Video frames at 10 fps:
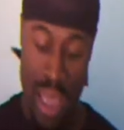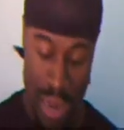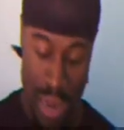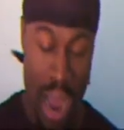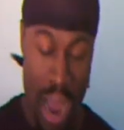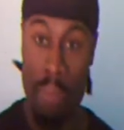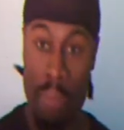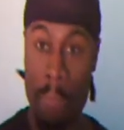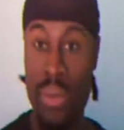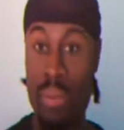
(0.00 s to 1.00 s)
And
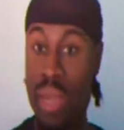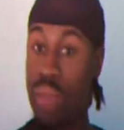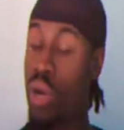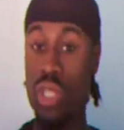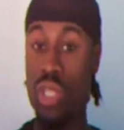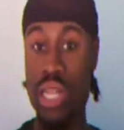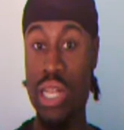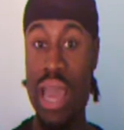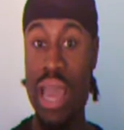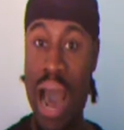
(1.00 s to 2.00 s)
me
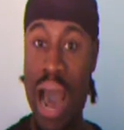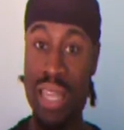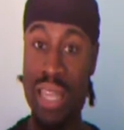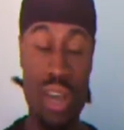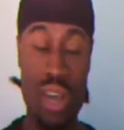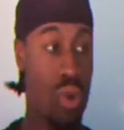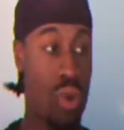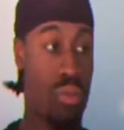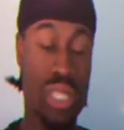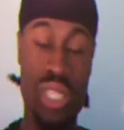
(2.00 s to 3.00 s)
personally, I think
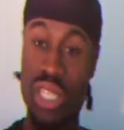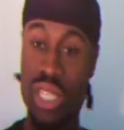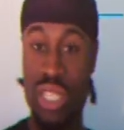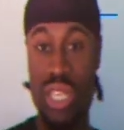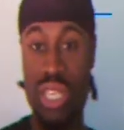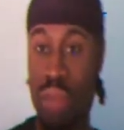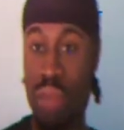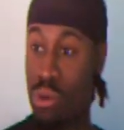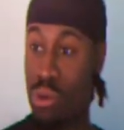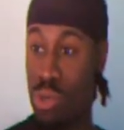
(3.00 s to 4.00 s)
Kobe's just as good as
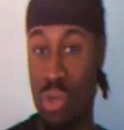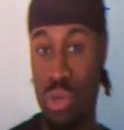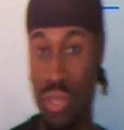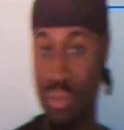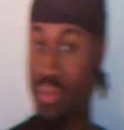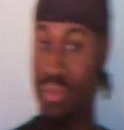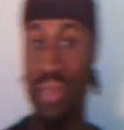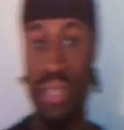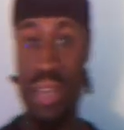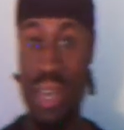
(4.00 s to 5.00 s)
Michael Jordan.
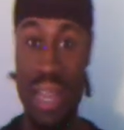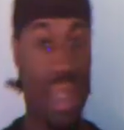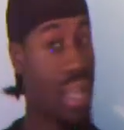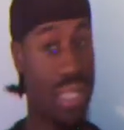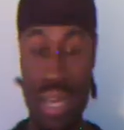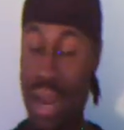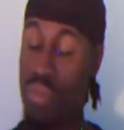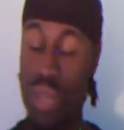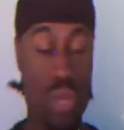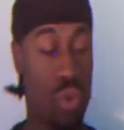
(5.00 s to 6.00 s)
And like I said, I'm
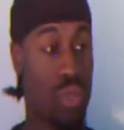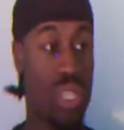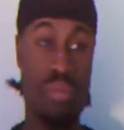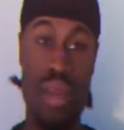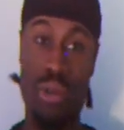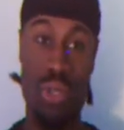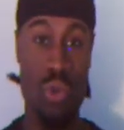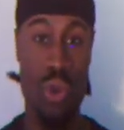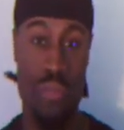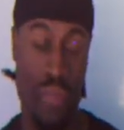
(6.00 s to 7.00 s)
the hugest Michael
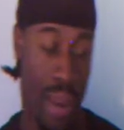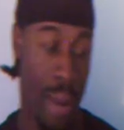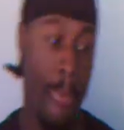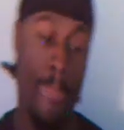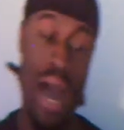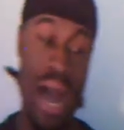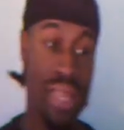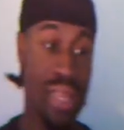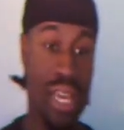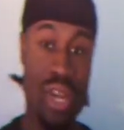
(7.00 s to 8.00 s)
Jordan fan.
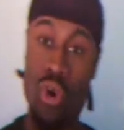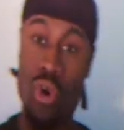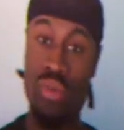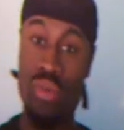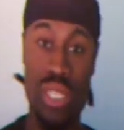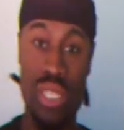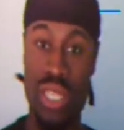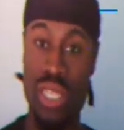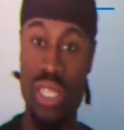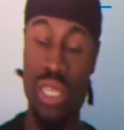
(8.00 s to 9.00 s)
I think Kobe is
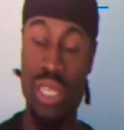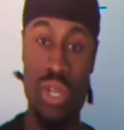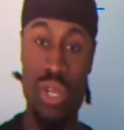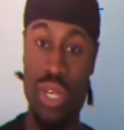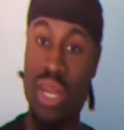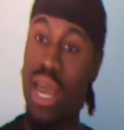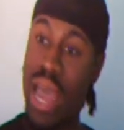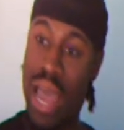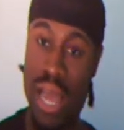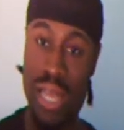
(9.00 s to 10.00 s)
just as good
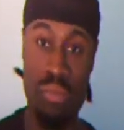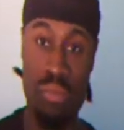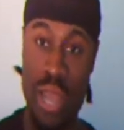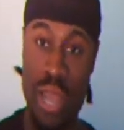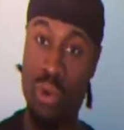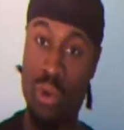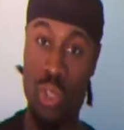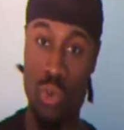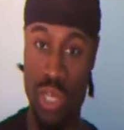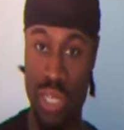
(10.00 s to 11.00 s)
as Michael
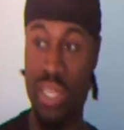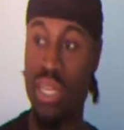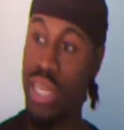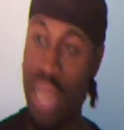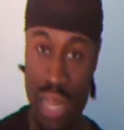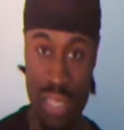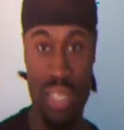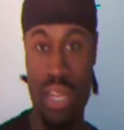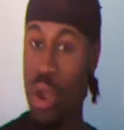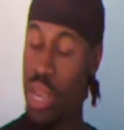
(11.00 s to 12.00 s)
Jordan.
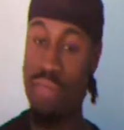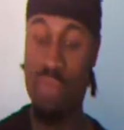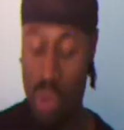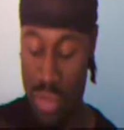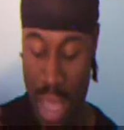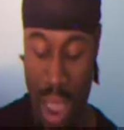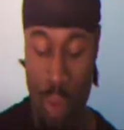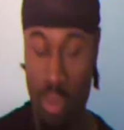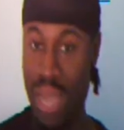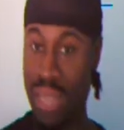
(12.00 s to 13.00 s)
Yes. Even
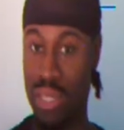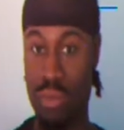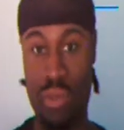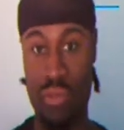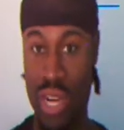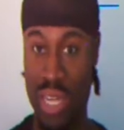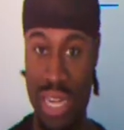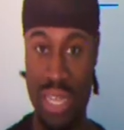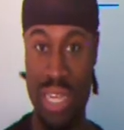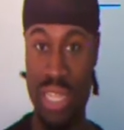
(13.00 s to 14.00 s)
without passing him in rings,
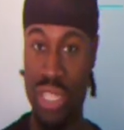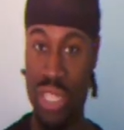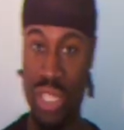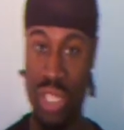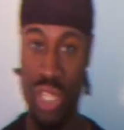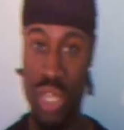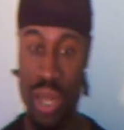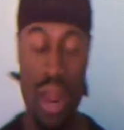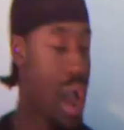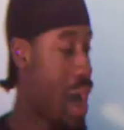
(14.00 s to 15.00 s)
I think he's just as
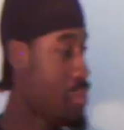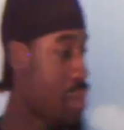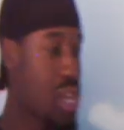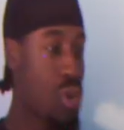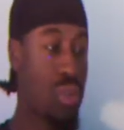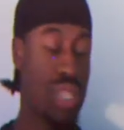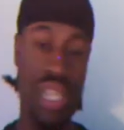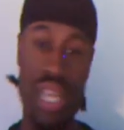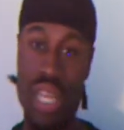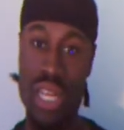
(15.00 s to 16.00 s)
good. I mean, you
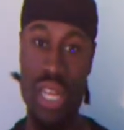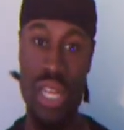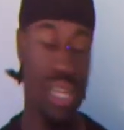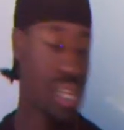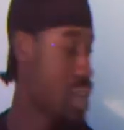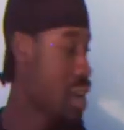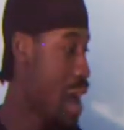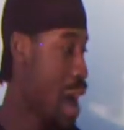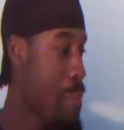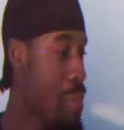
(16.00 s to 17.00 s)
see
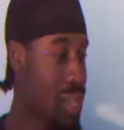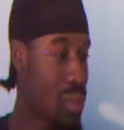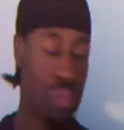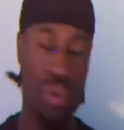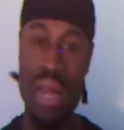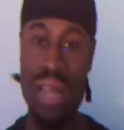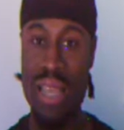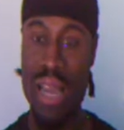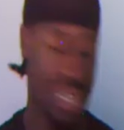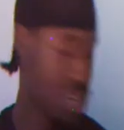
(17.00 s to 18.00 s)
I'm about to put, I
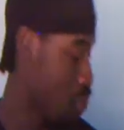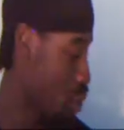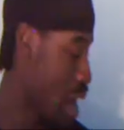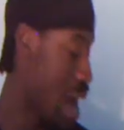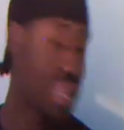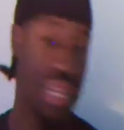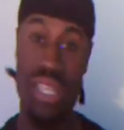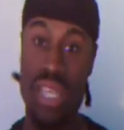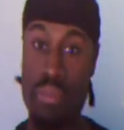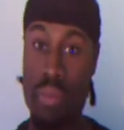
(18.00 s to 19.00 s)
think I need to put a
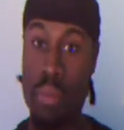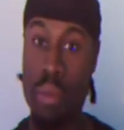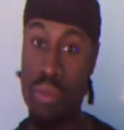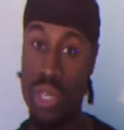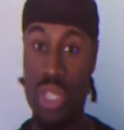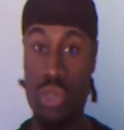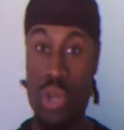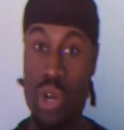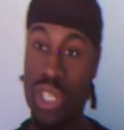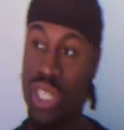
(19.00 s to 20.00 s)
highlight tape up. I'm pretty sure
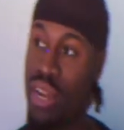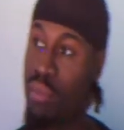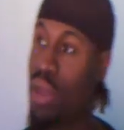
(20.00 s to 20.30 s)
y'all seen it,